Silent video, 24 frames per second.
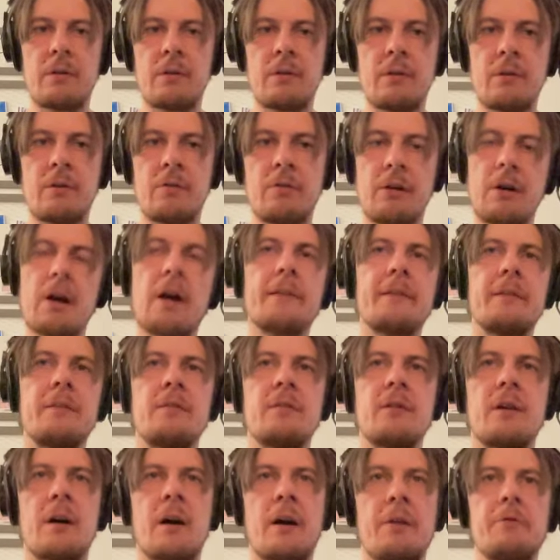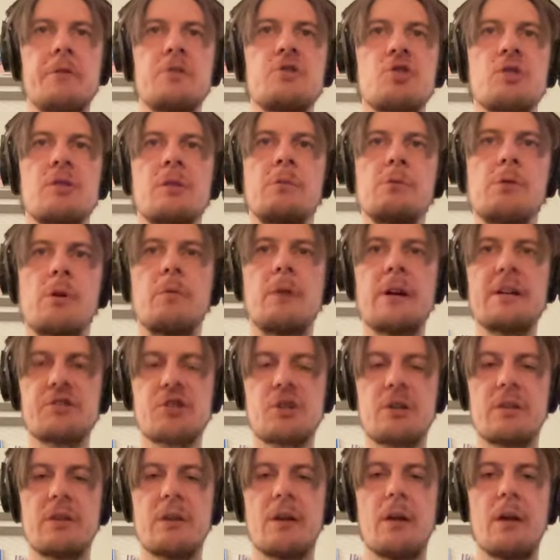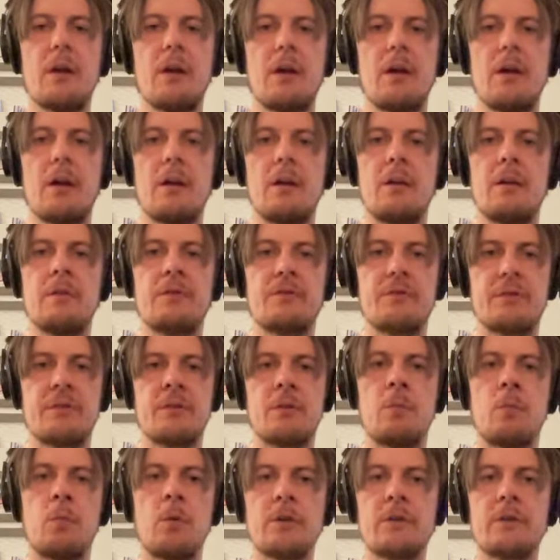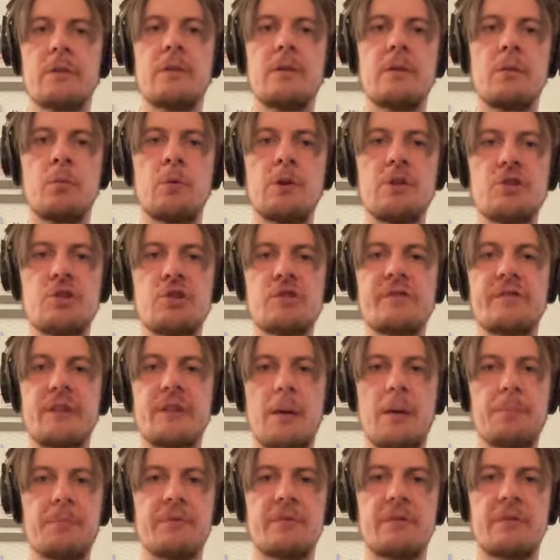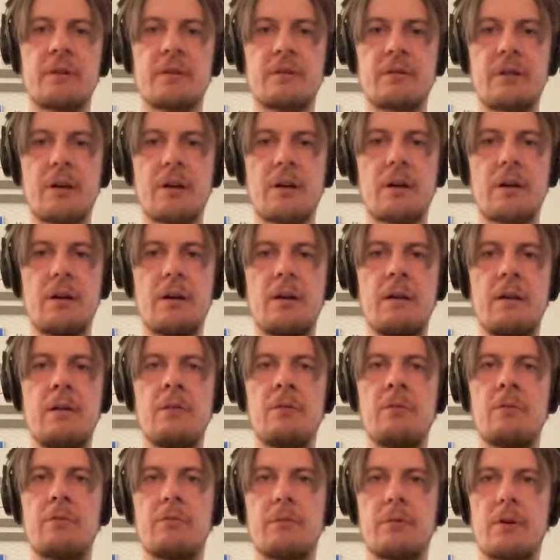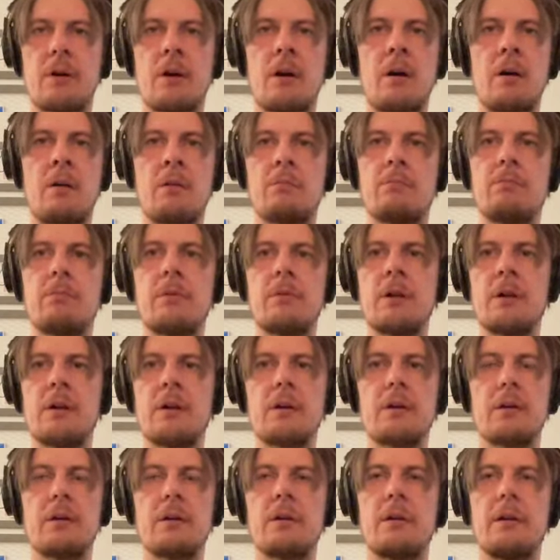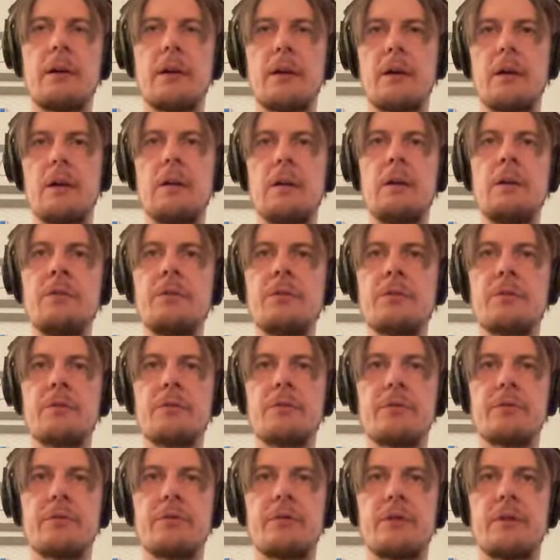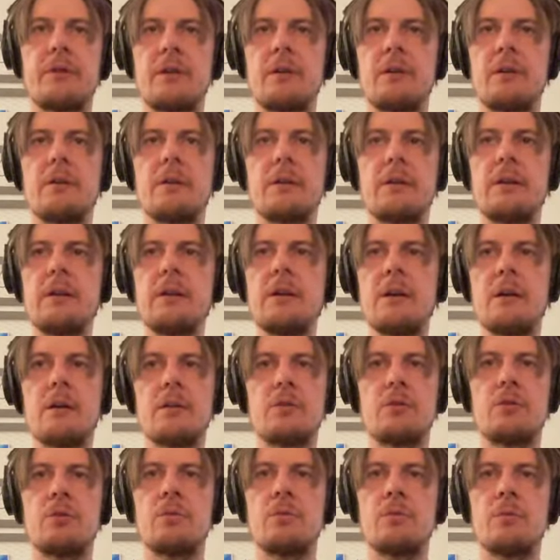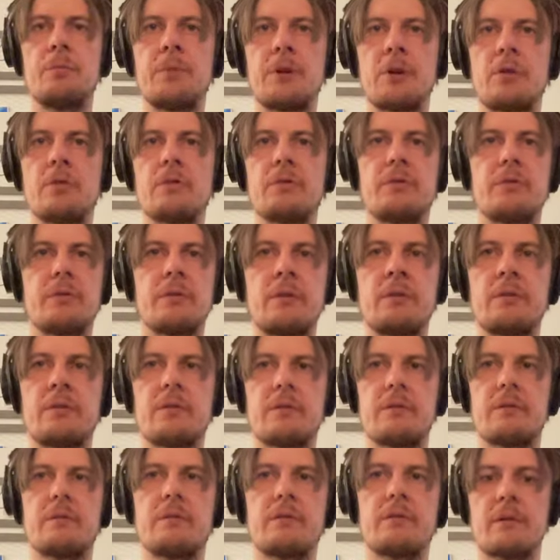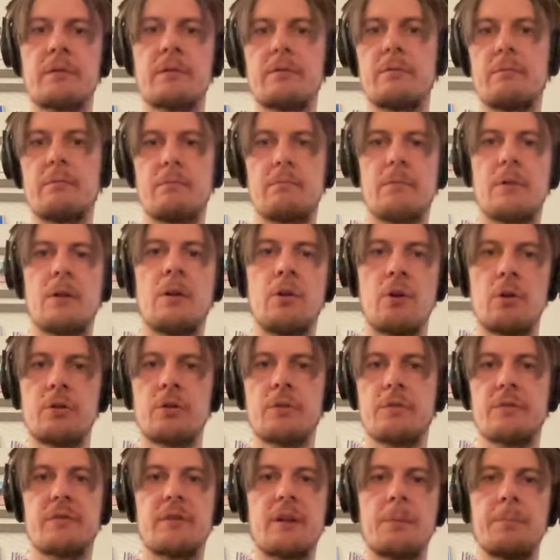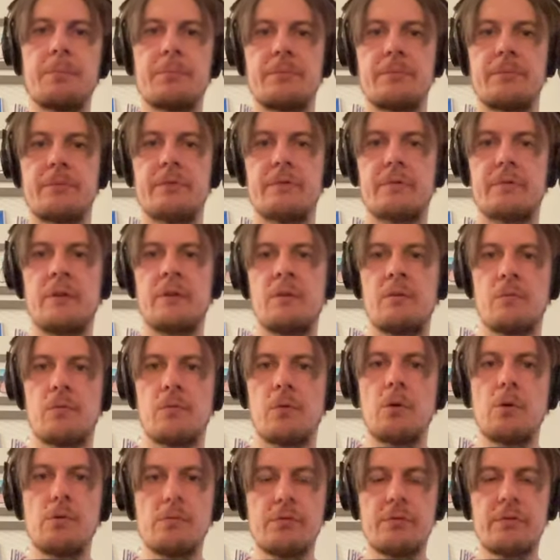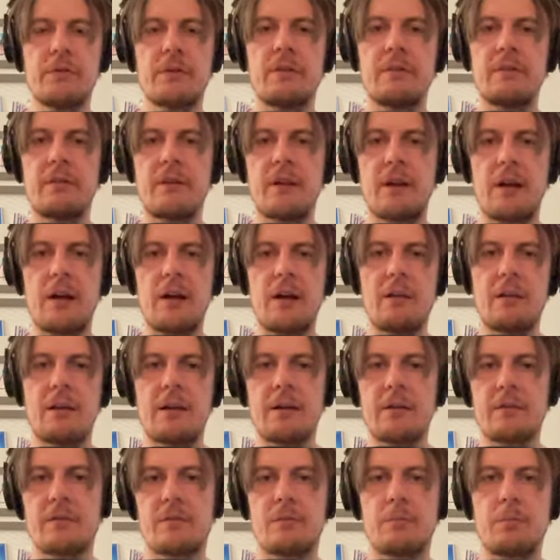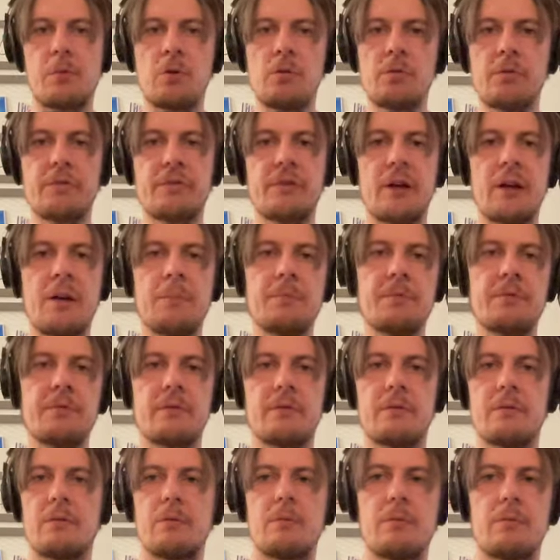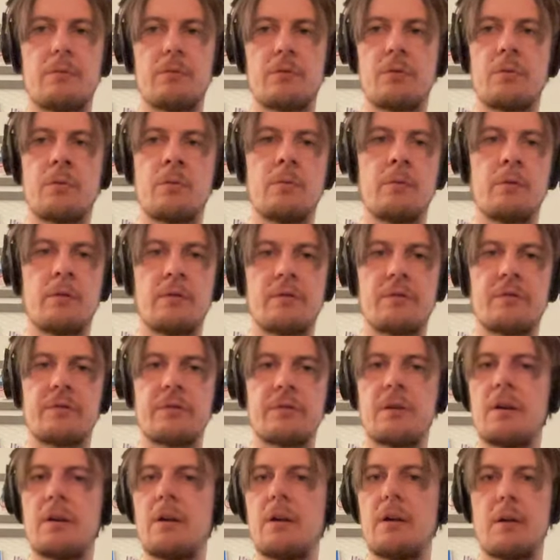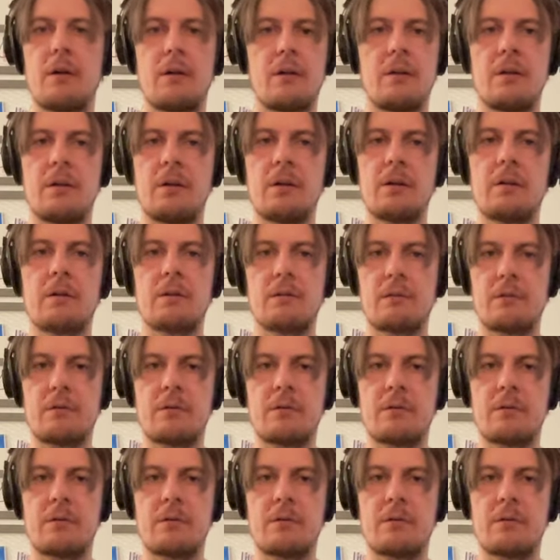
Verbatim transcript: regarding the original question it's uh, what which steps exactly are like interesting here too because it's a lot of steps involved there like small steps so it's like